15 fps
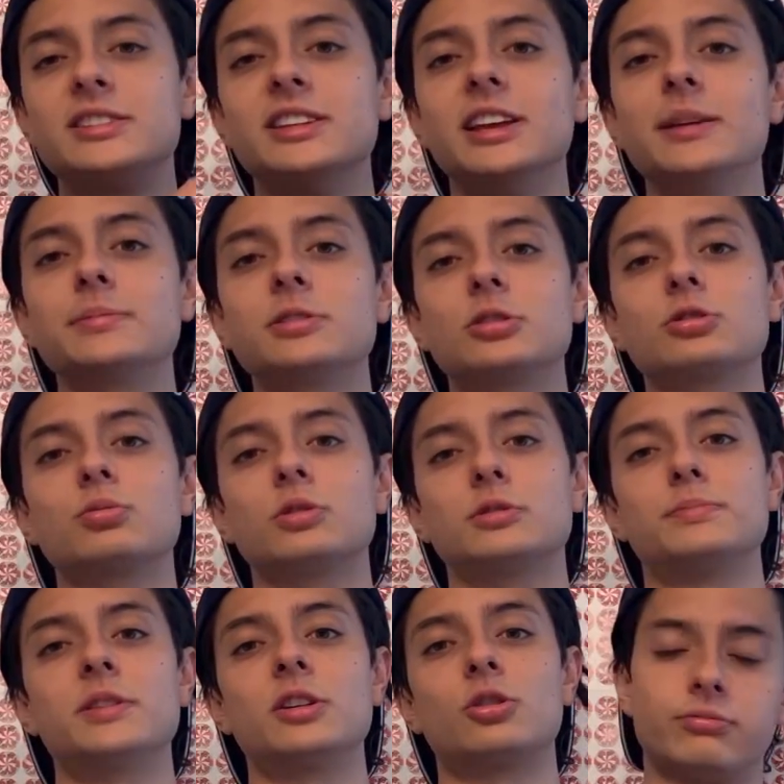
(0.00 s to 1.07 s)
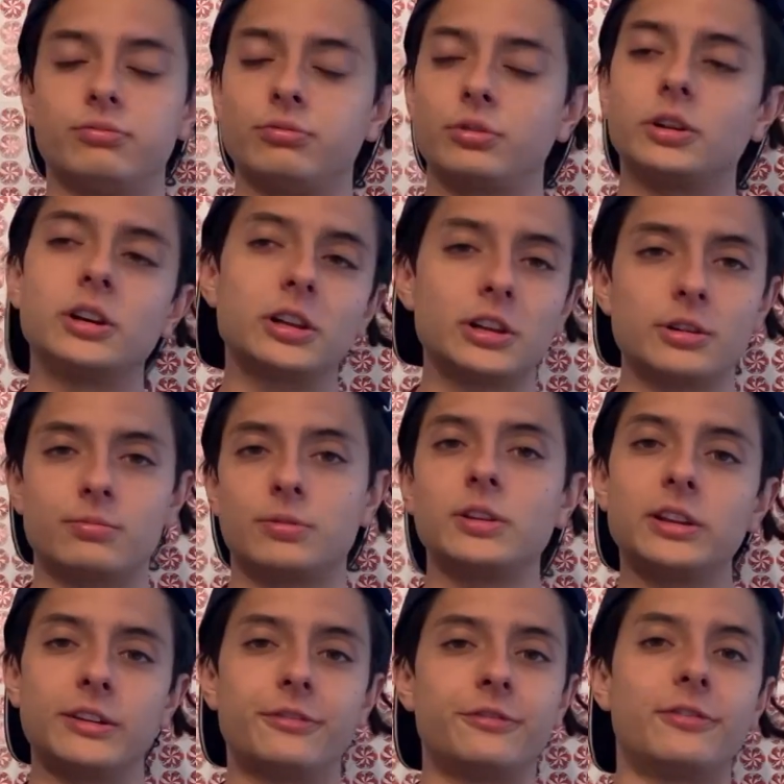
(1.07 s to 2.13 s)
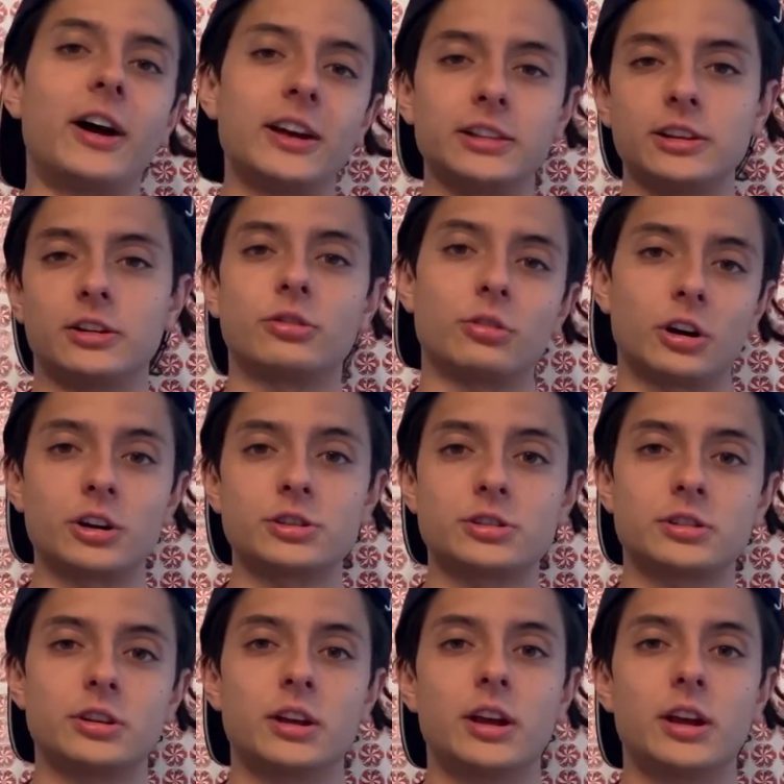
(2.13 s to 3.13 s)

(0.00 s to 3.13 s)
nibs are what's being really finely crushed